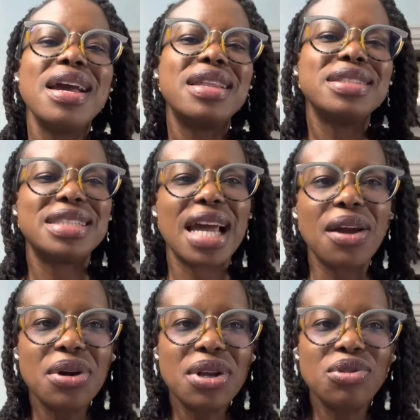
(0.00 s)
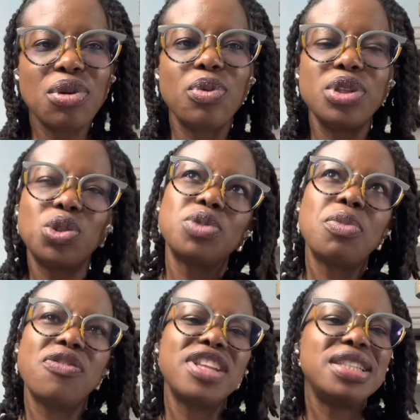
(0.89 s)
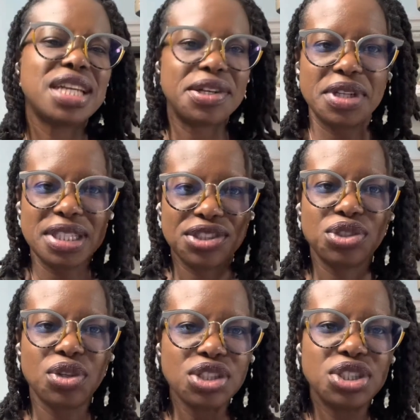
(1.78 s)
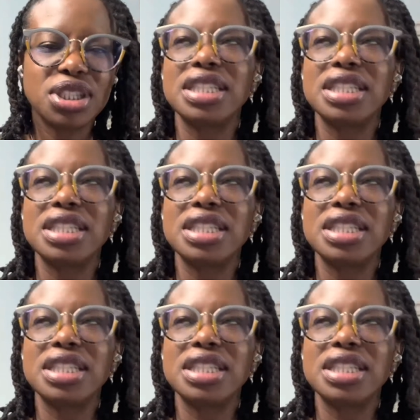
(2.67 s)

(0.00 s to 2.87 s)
The second group, which was more of the general instructions,